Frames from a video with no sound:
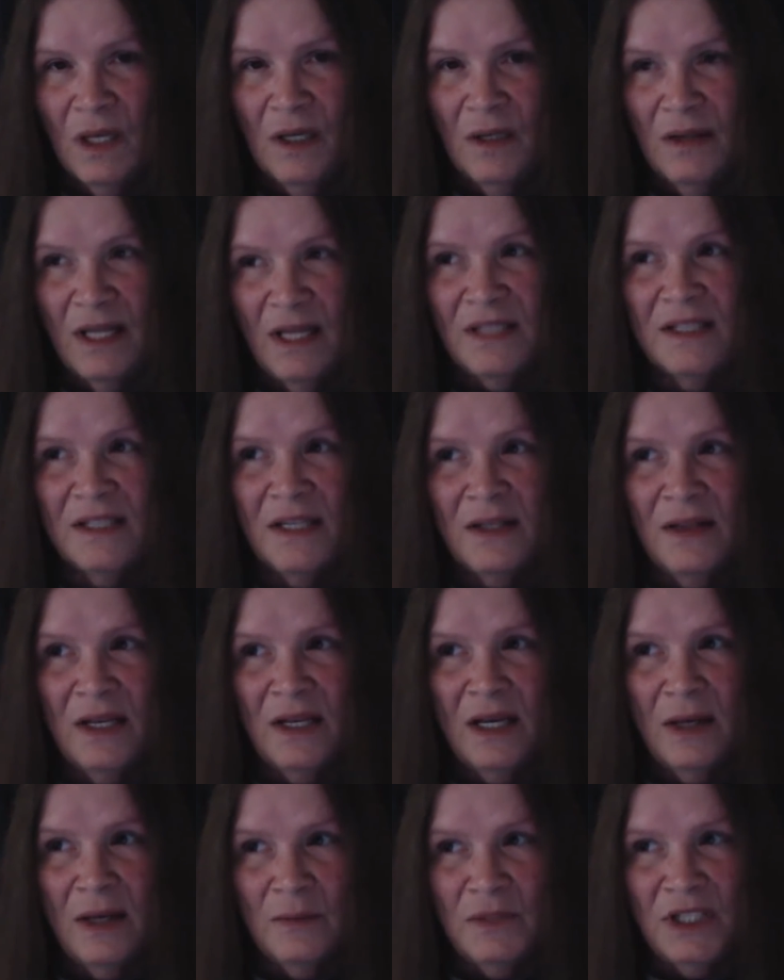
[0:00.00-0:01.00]
That's in the
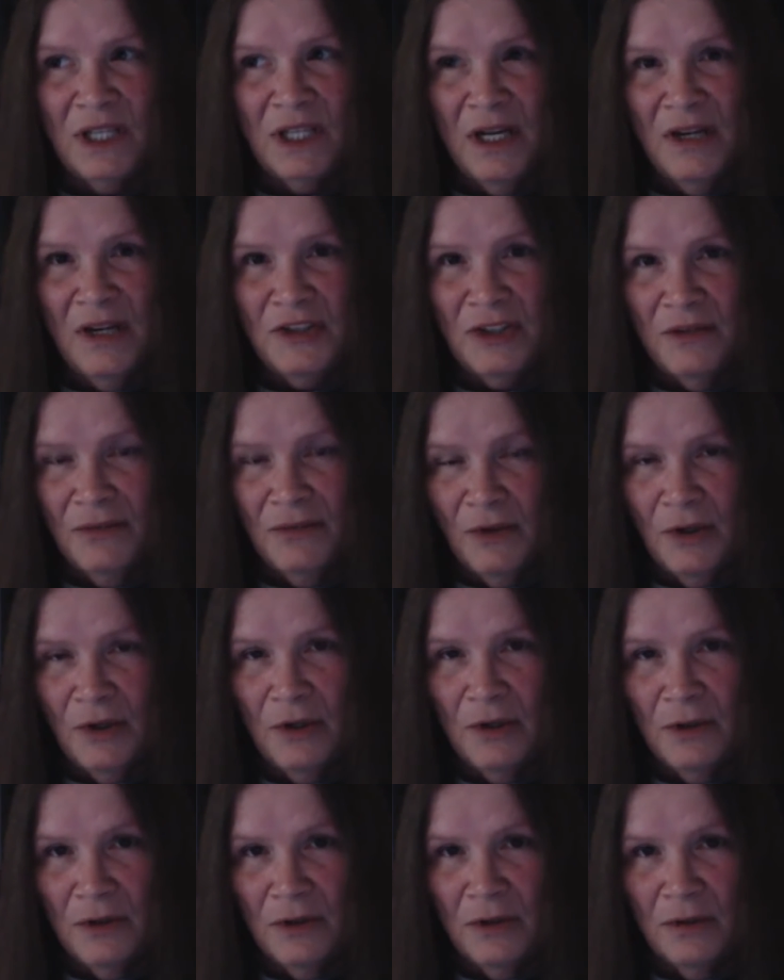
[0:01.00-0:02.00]

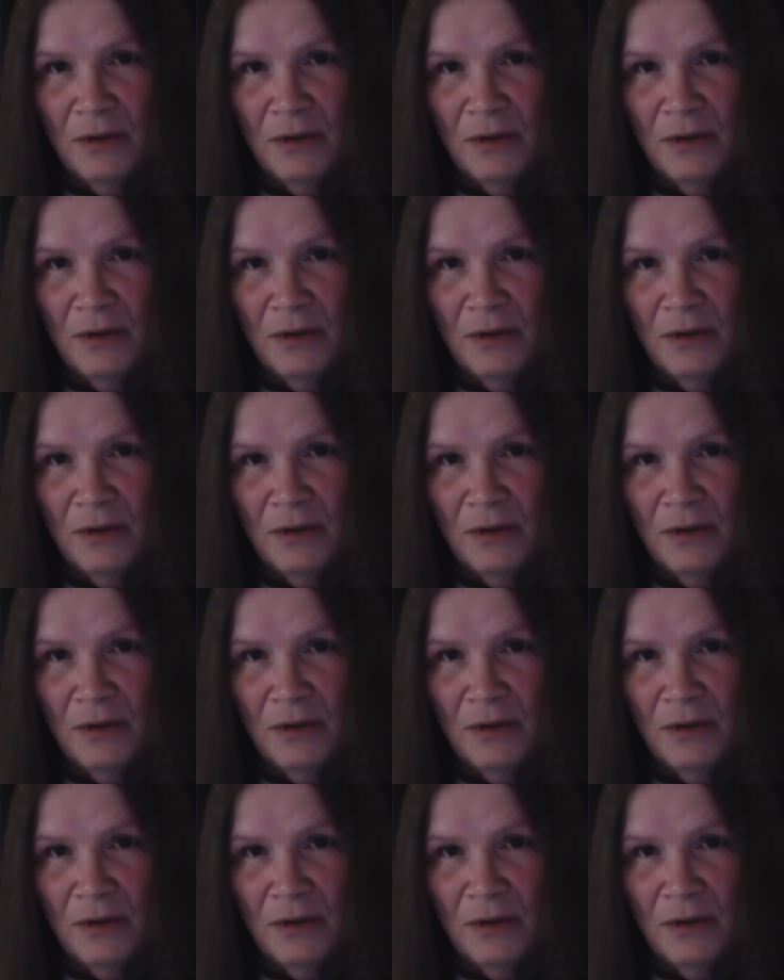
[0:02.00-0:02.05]
MTHFR